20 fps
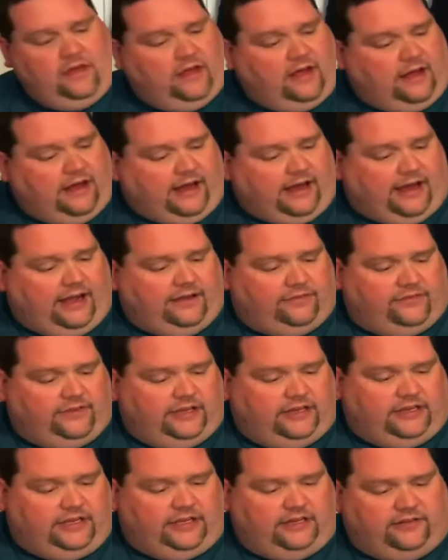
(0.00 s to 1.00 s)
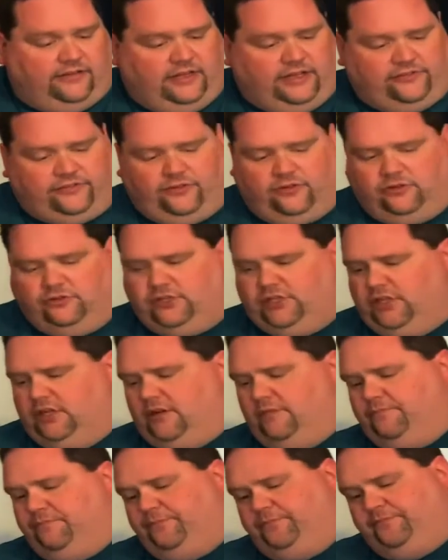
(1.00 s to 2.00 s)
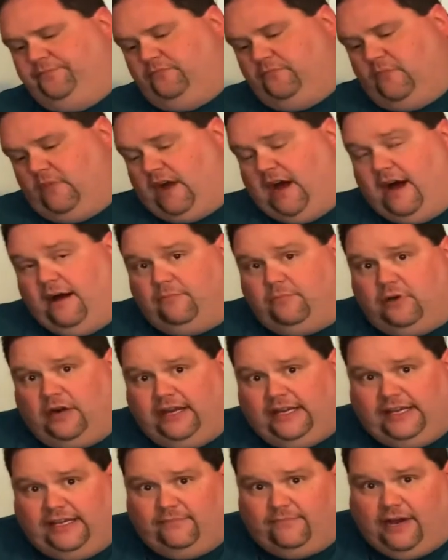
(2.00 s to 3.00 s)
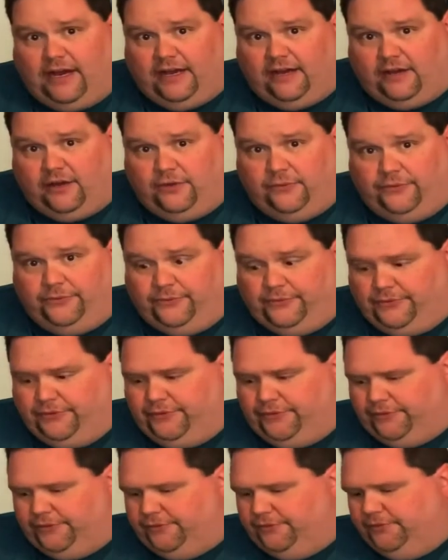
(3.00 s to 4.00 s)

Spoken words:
And then in this little gem, I'm breaking my own rule,